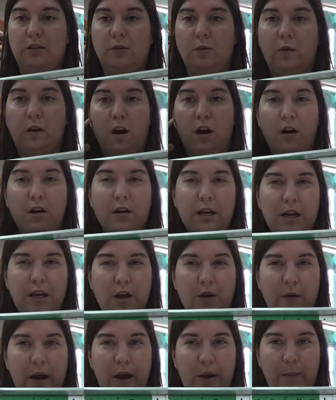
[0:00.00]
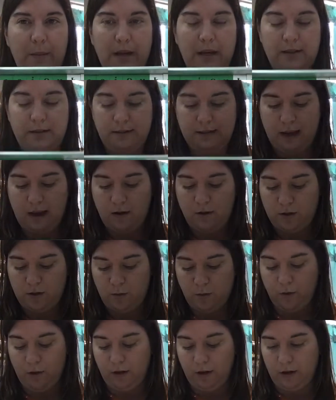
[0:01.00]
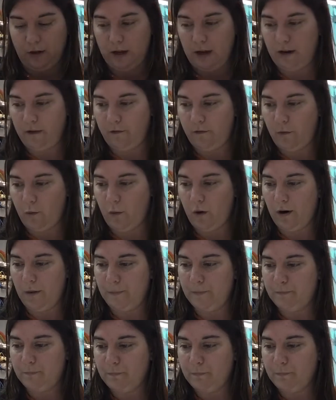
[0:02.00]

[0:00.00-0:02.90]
So we already know how many sounds we're looking for.